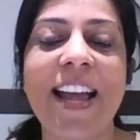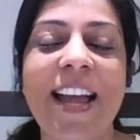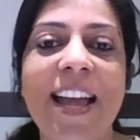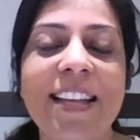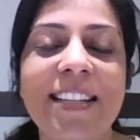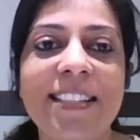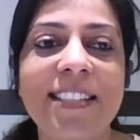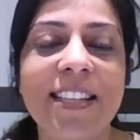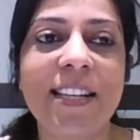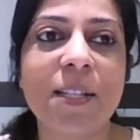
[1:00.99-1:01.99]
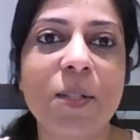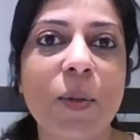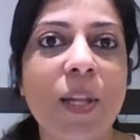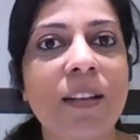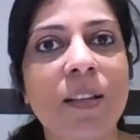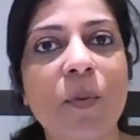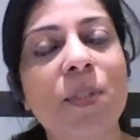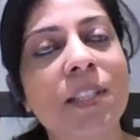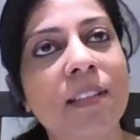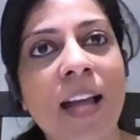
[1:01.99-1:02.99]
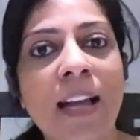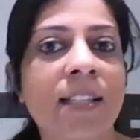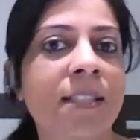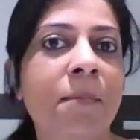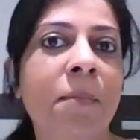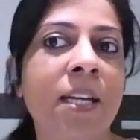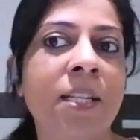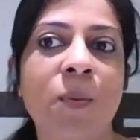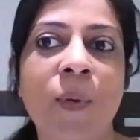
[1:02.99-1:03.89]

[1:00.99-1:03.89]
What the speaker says: And so then using that as a base,